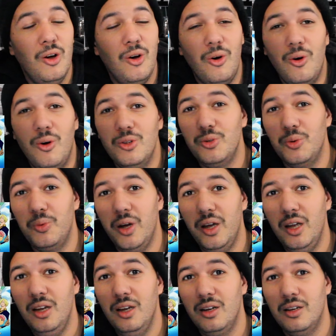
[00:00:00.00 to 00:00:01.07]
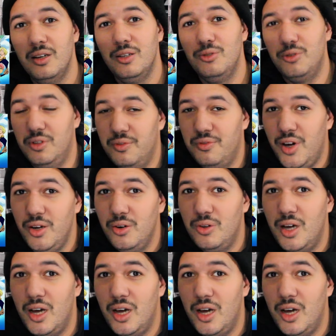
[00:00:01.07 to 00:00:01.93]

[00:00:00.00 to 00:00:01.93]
all the way to the final